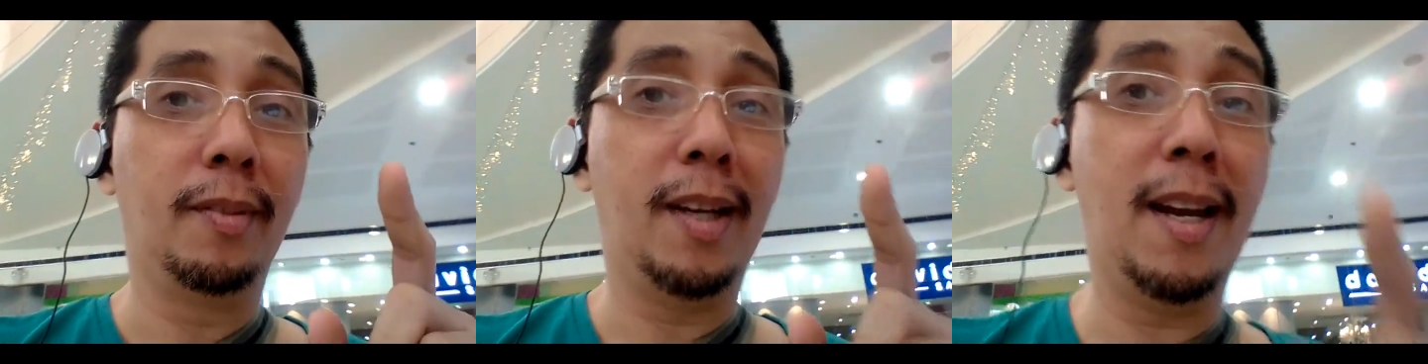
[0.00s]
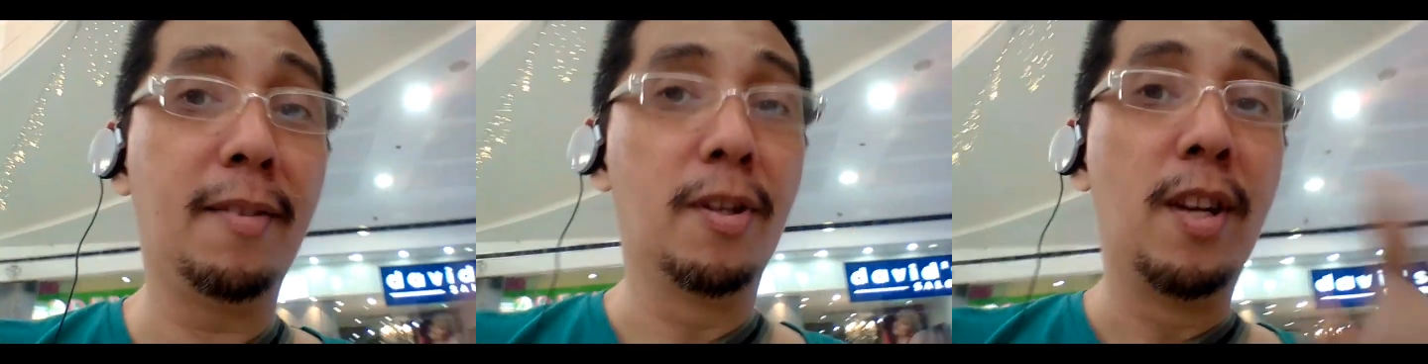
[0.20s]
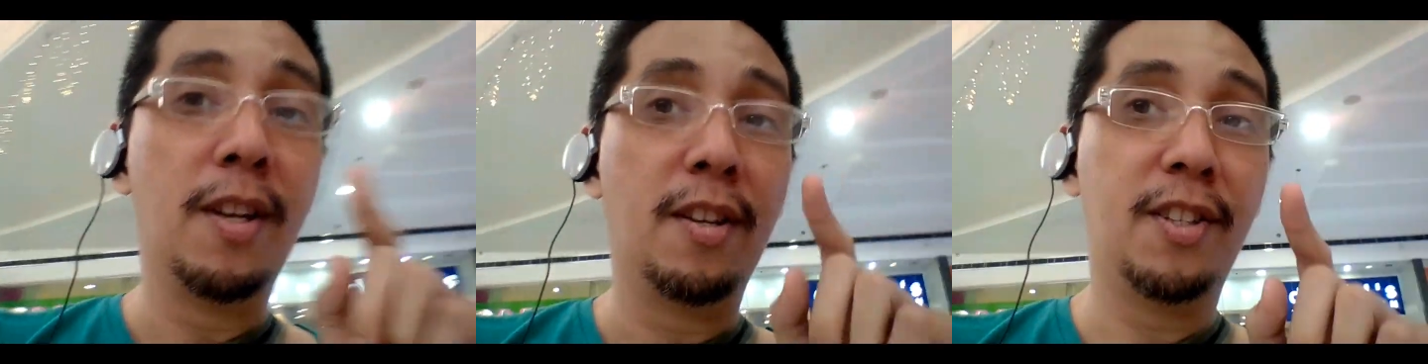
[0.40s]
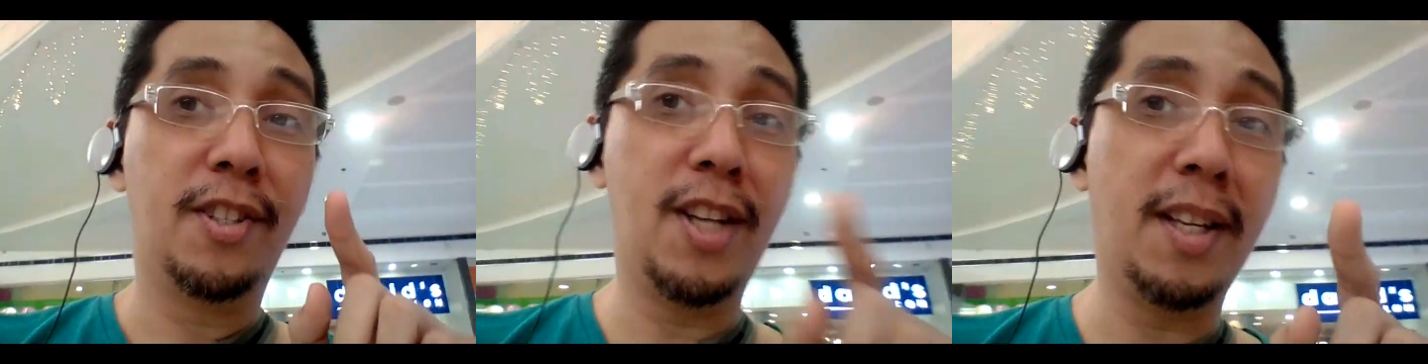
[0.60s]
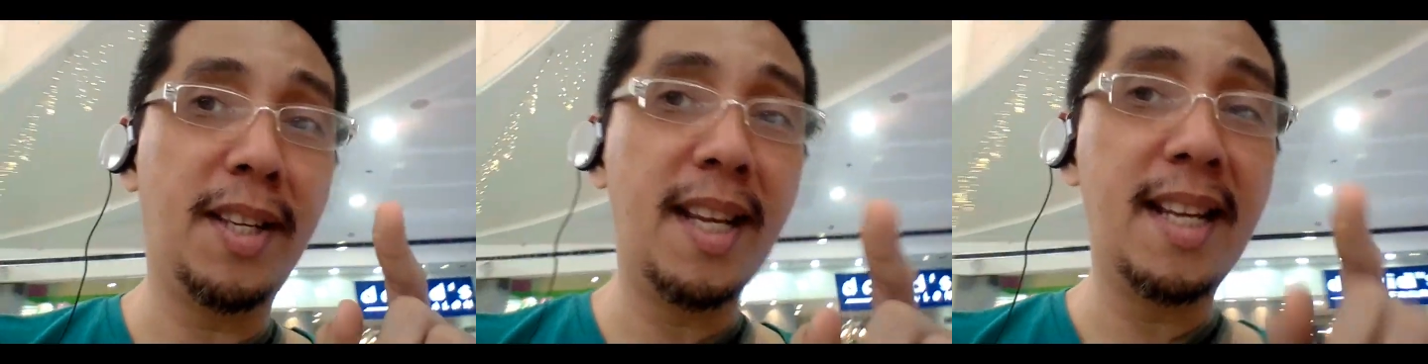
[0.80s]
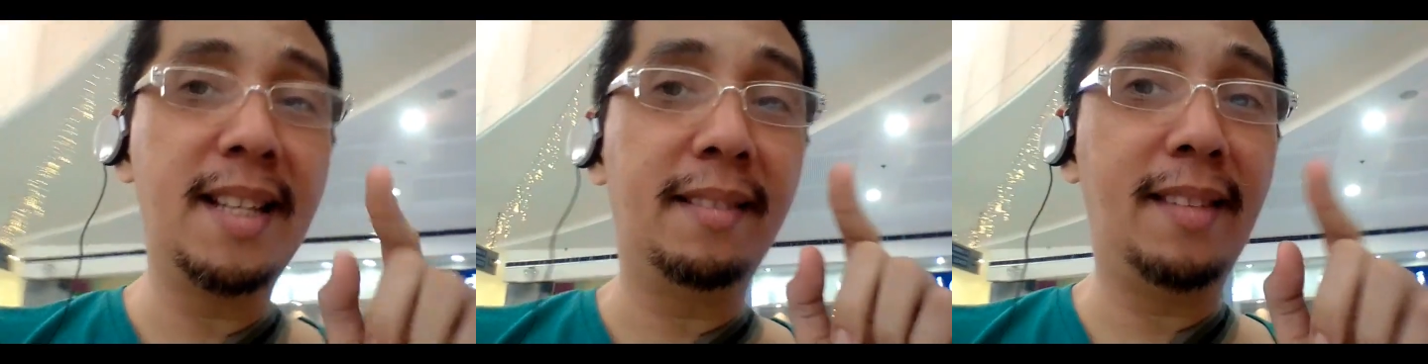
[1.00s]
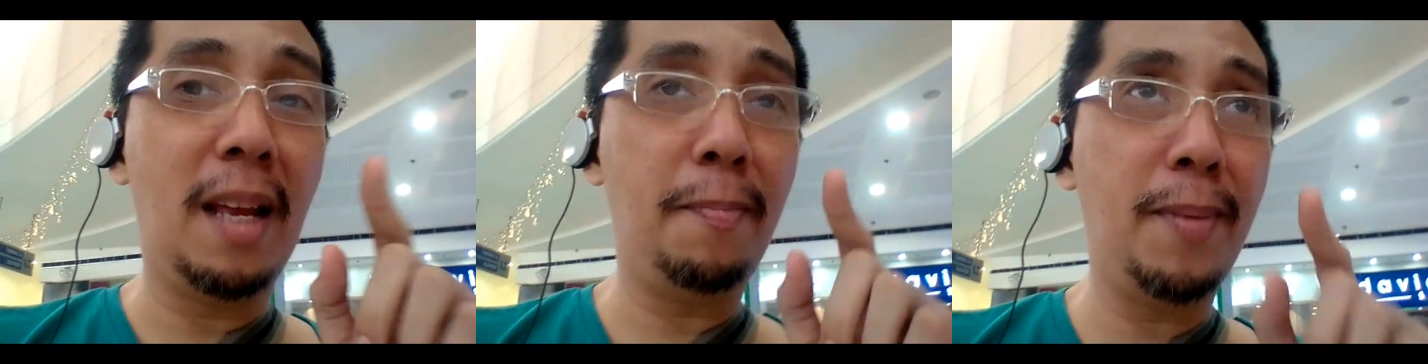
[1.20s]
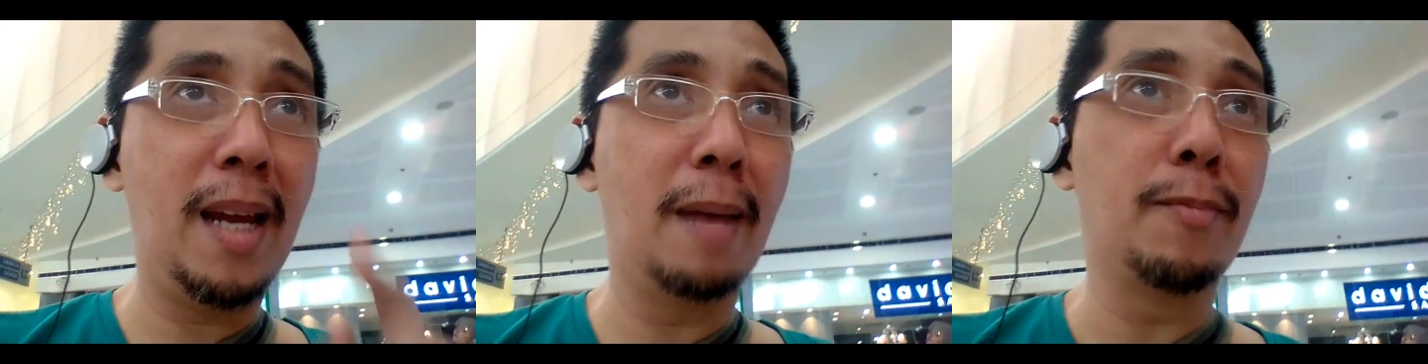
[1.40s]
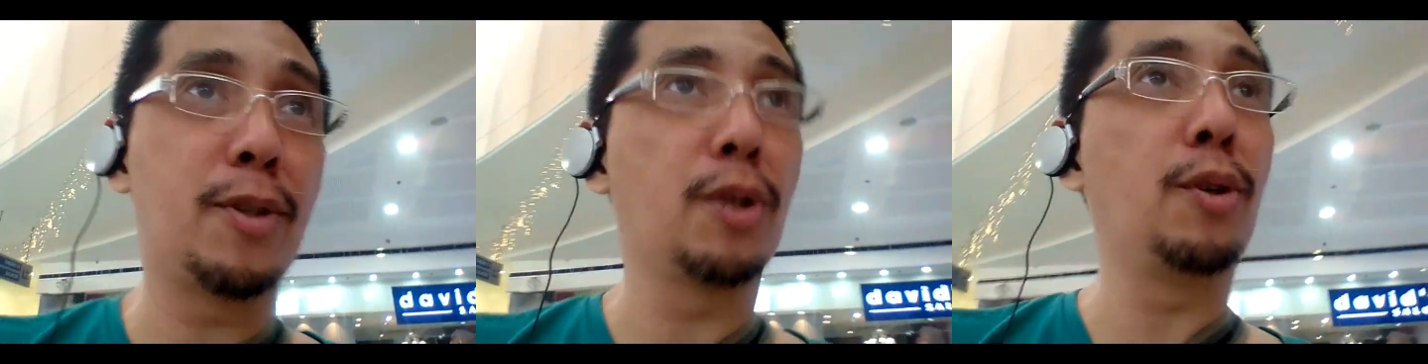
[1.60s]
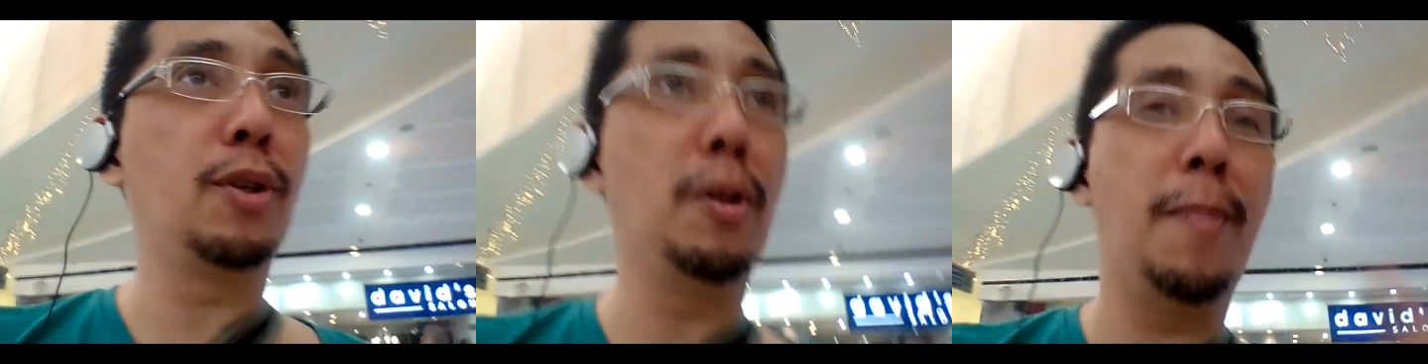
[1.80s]
Okay, Sunday, 10 p.m.
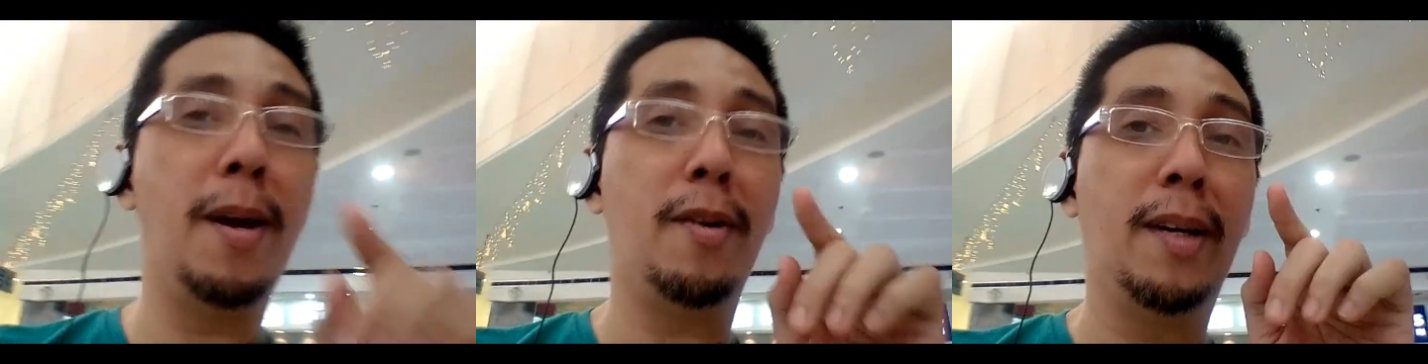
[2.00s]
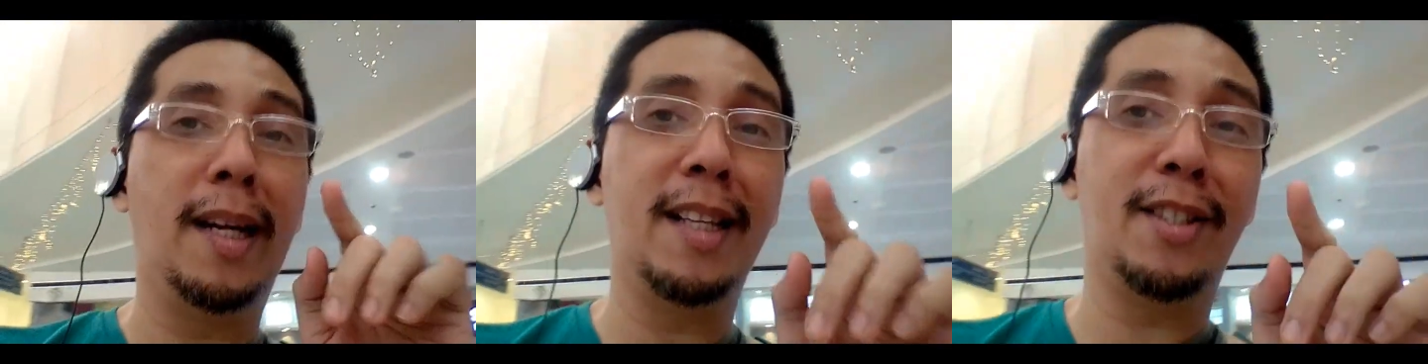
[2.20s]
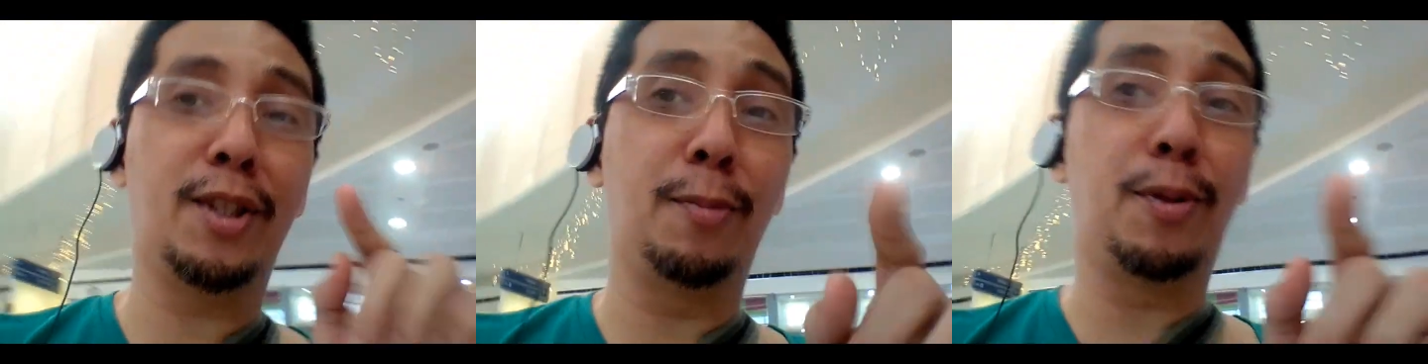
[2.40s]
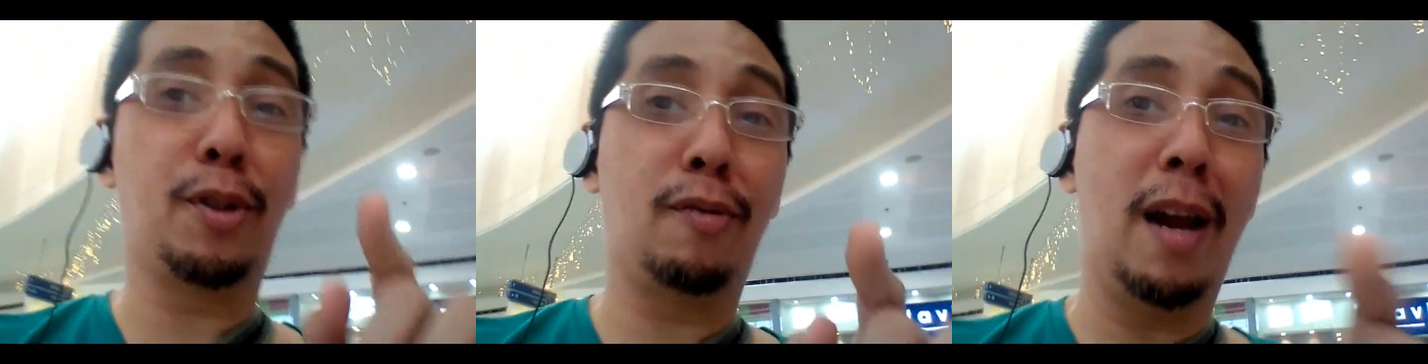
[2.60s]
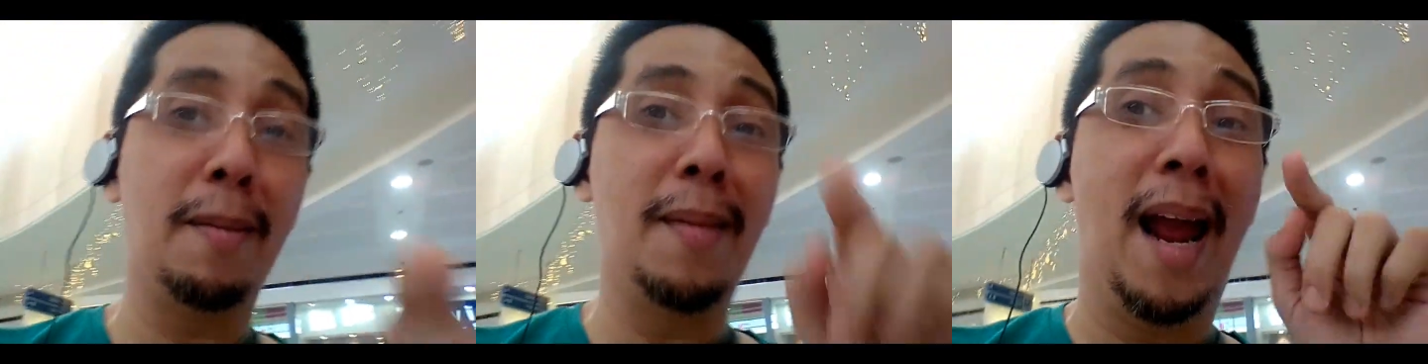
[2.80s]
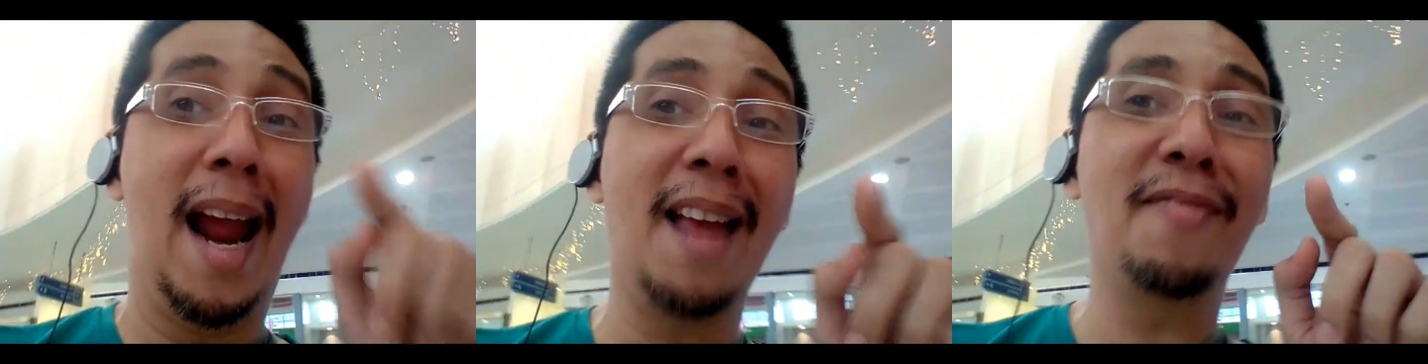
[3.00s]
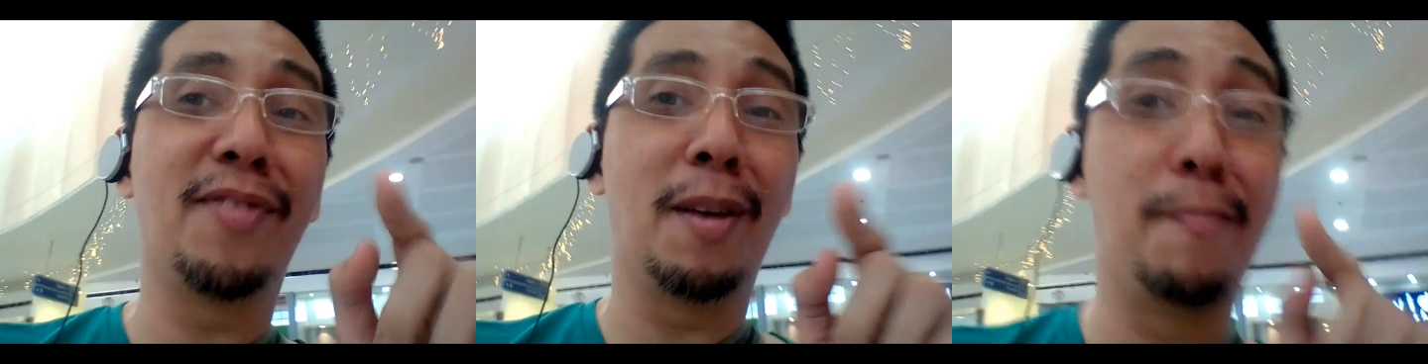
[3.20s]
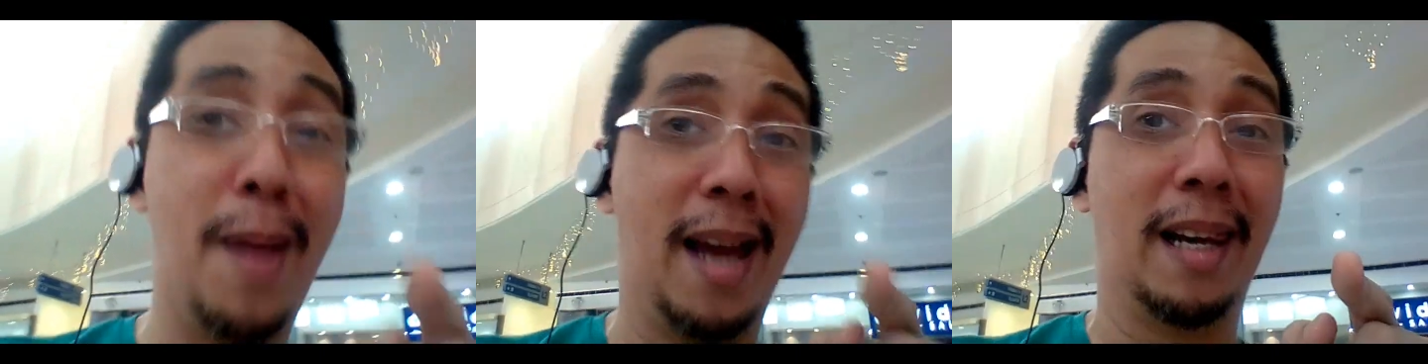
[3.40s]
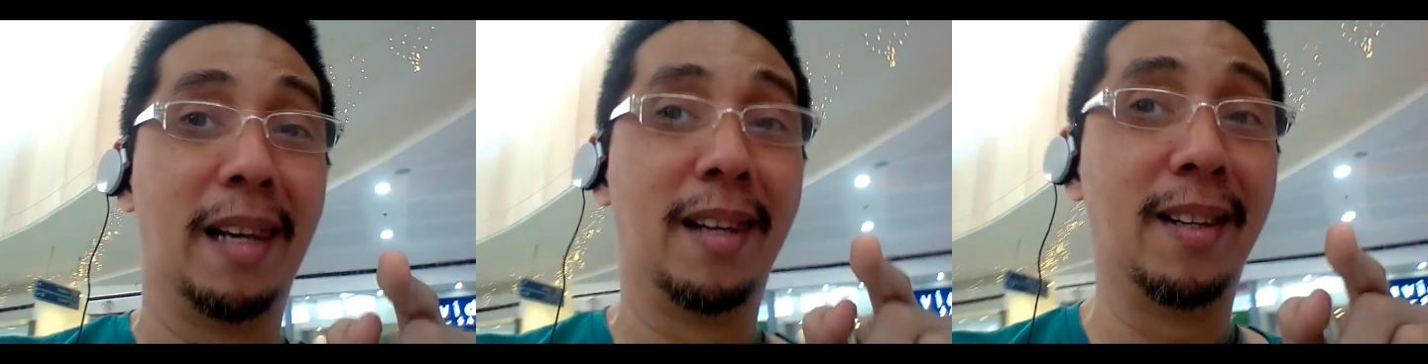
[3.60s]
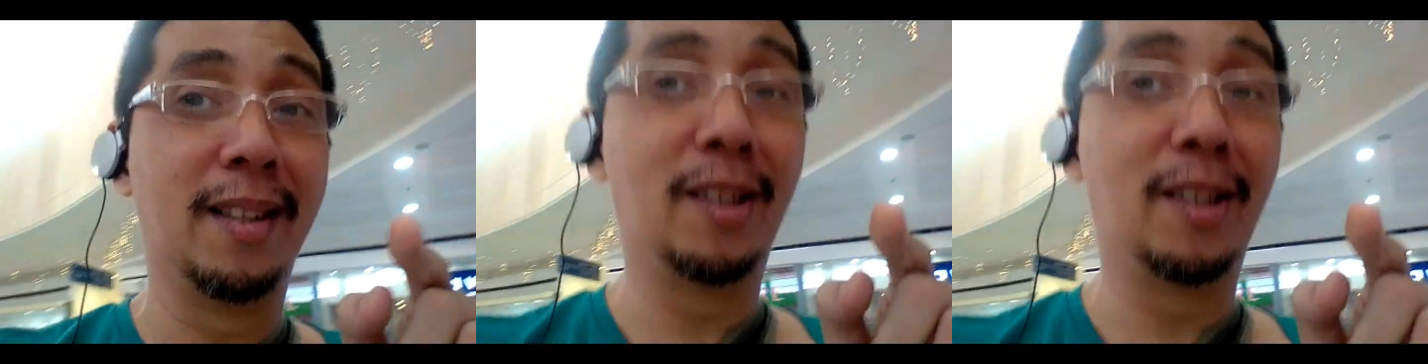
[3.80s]
So you better hit subscribe and the bell.